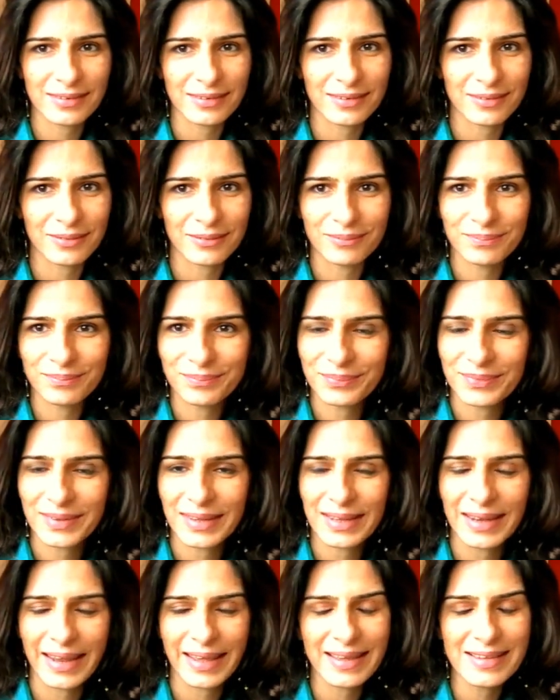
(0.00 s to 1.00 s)
Uh,
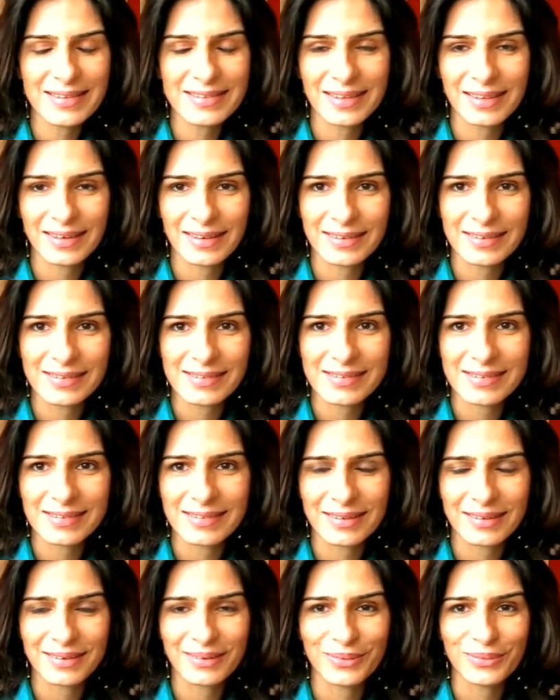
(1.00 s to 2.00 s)
like I said, it
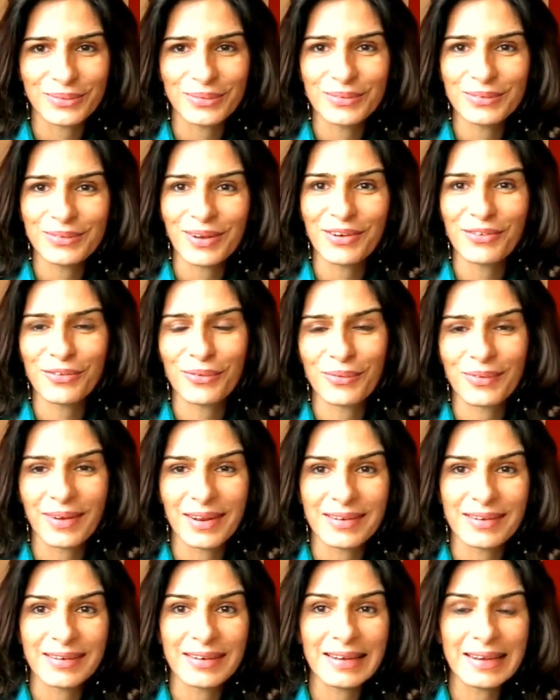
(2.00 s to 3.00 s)
is uh,
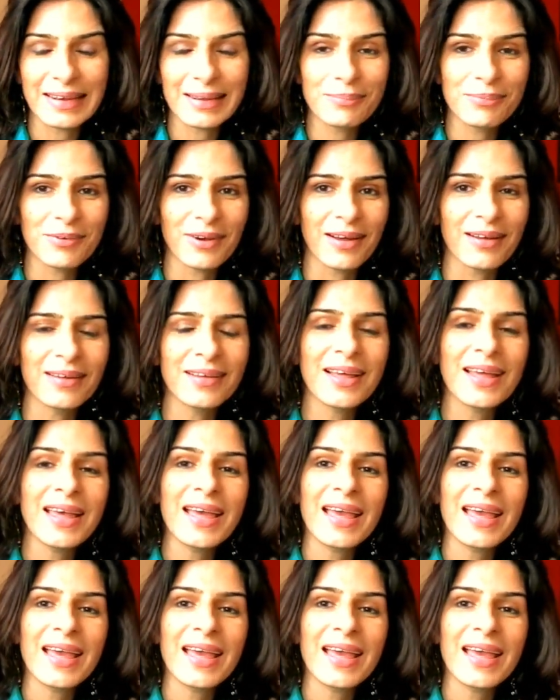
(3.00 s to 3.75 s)
retrograde in Libra,